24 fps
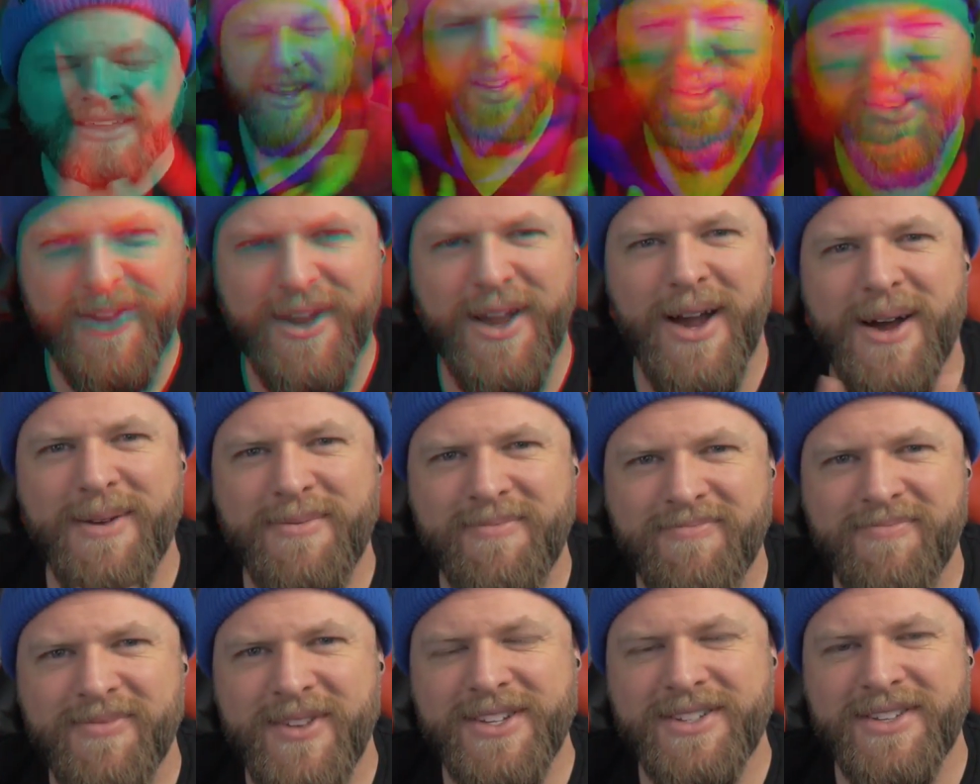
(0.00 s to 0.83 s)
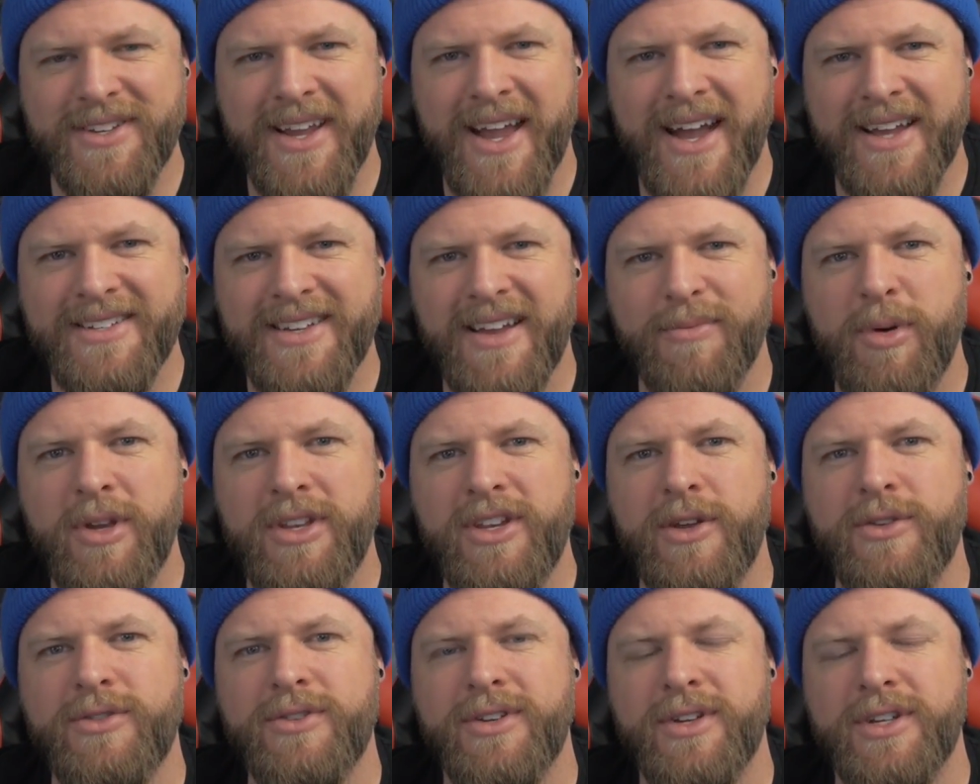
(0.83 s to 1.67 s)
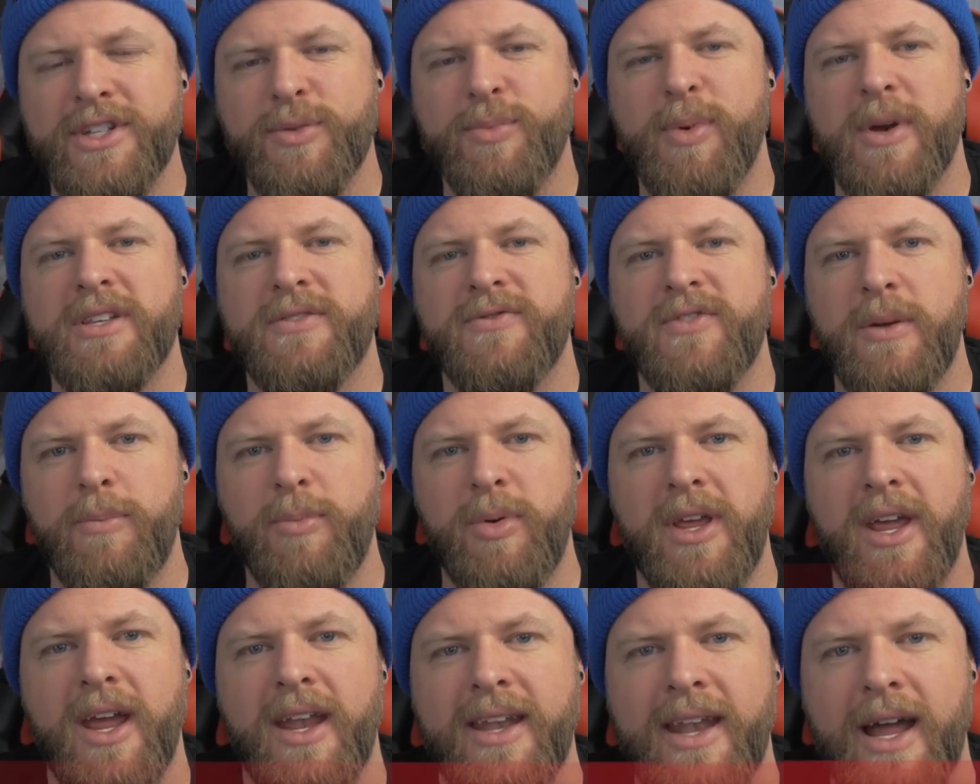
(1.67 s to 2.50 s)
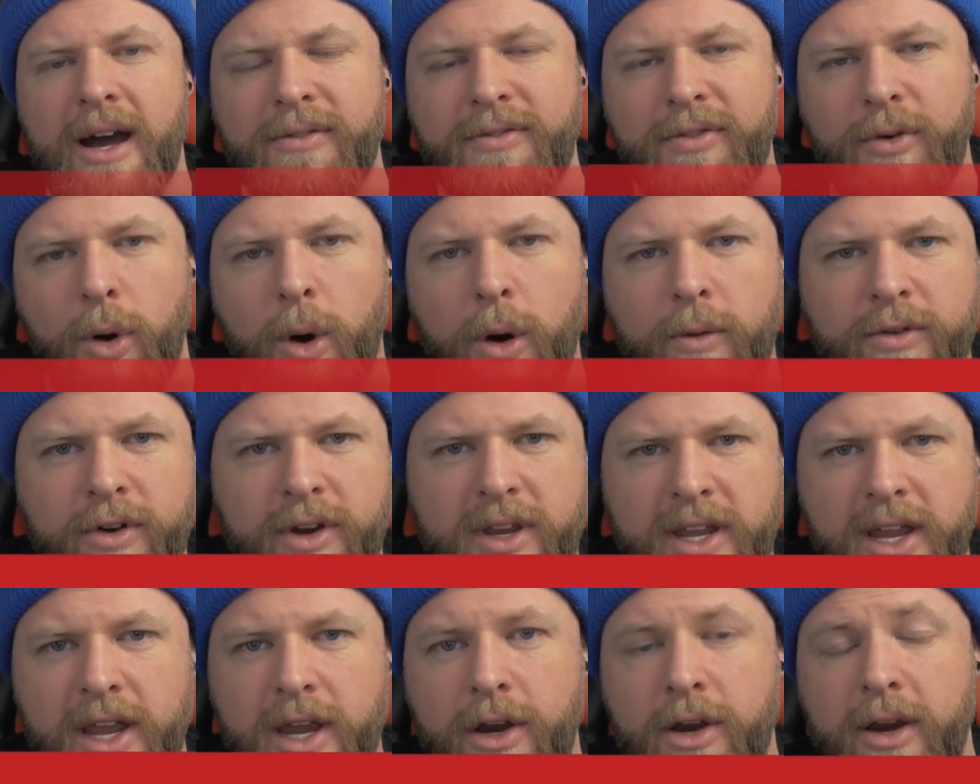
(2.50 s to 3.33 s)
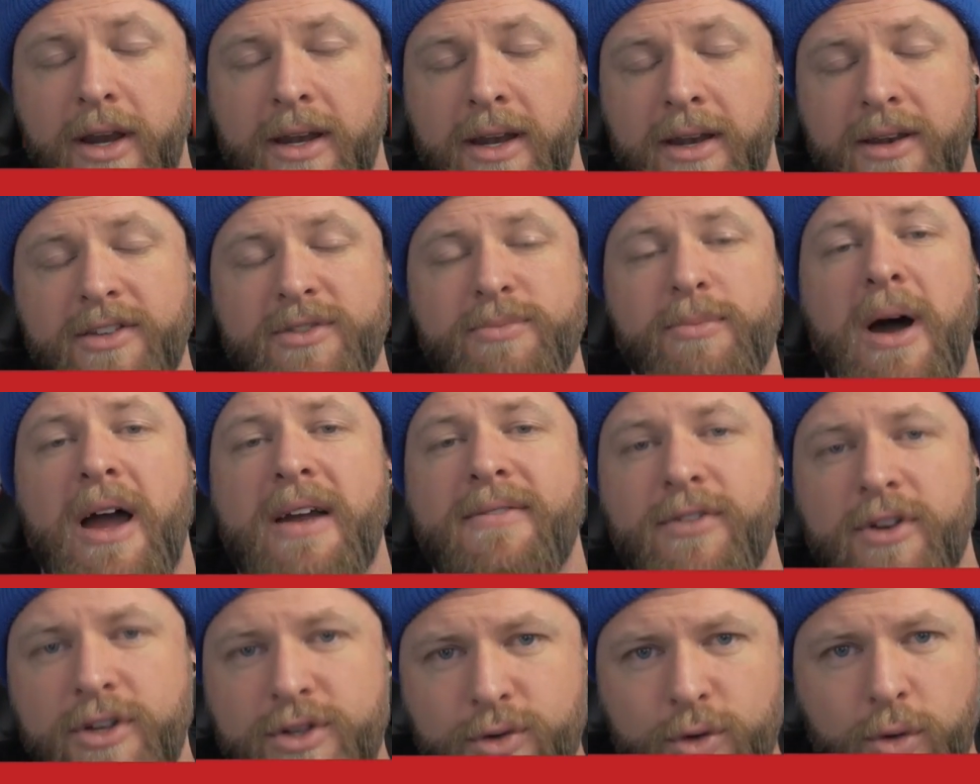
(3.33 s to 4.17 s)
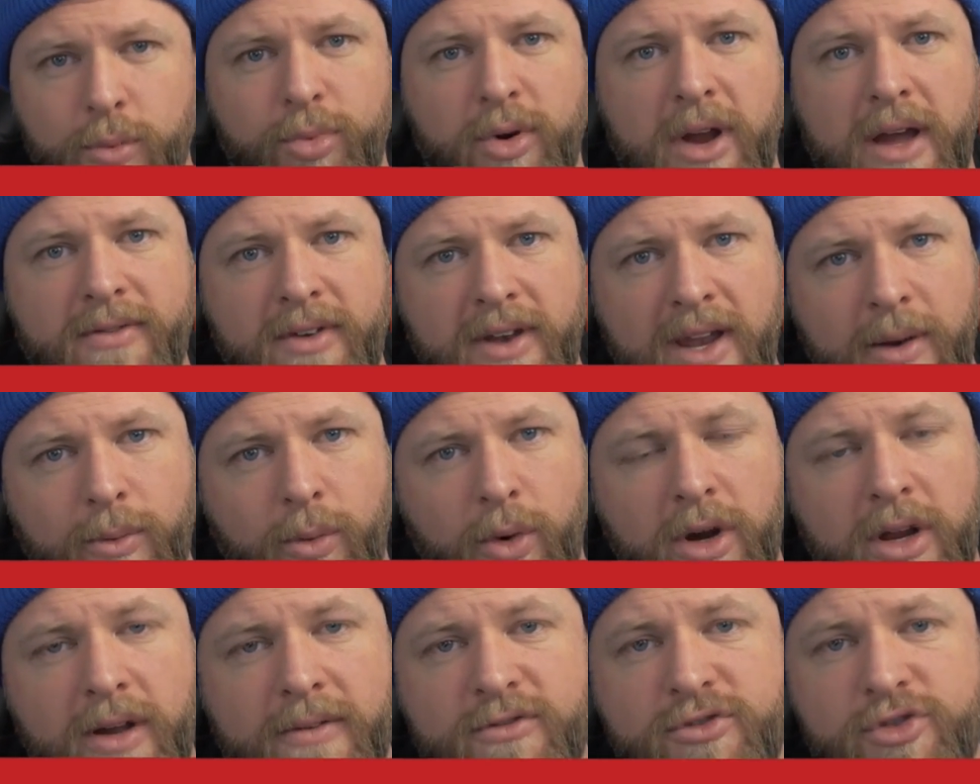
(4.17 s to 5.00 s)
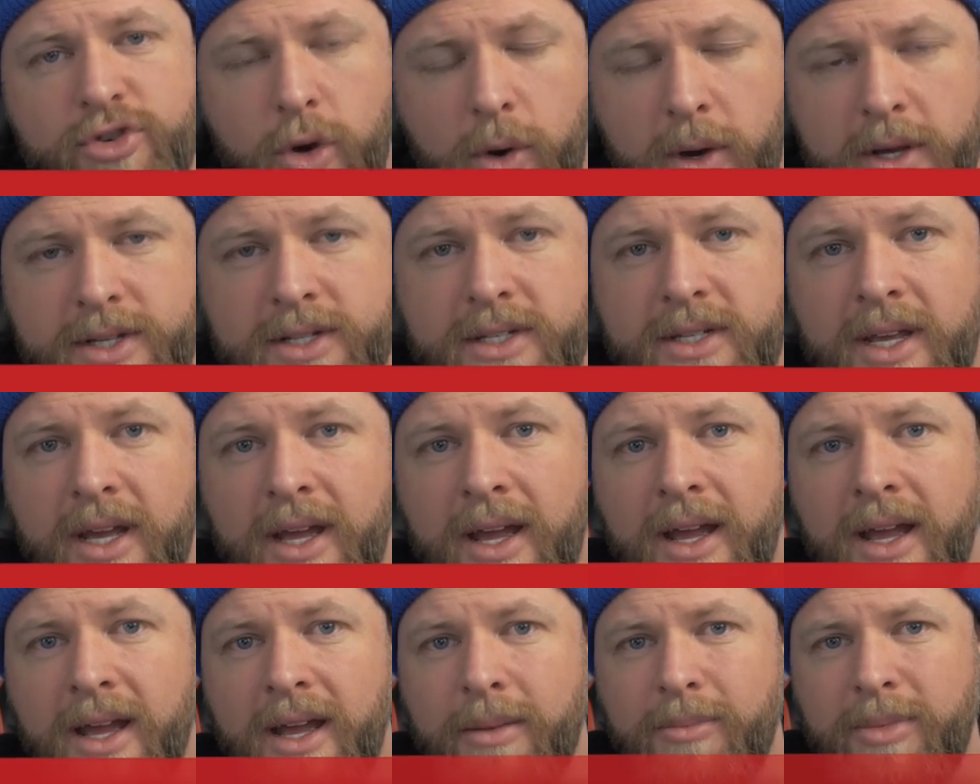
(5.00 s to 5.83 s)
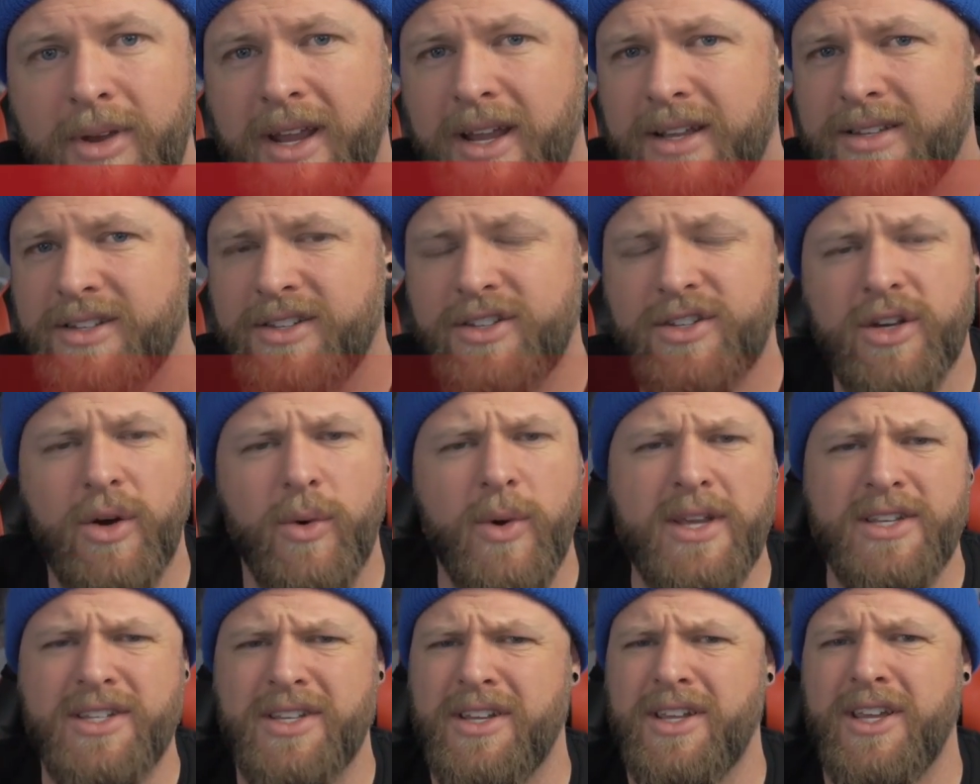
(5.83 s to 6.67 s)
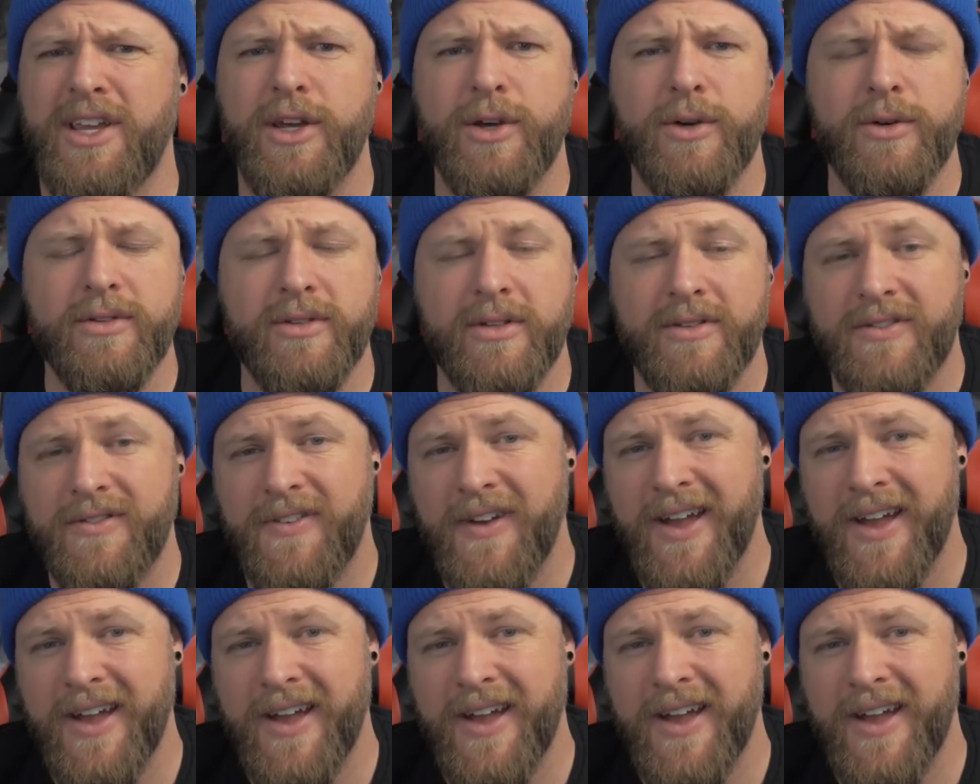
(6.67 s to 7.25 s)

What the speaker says: Thanks, Leon. Listen, guys, I've been using ExpressVPN now for over a year, and it is my virtual private network of choice because it's so easy to use, it's